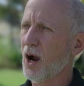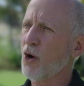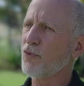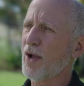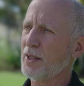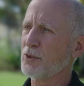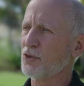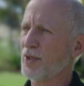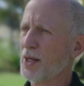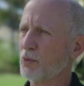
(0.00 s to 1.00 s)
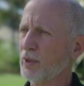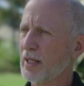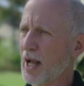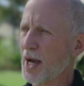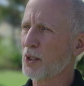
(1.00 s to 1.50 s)
Our values not only
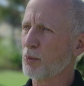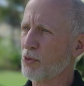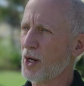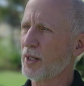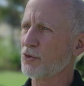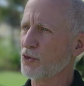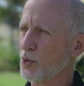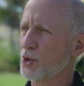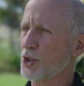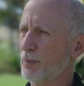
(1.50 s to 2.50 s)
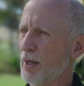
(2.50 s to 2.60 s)
guide our product stewardship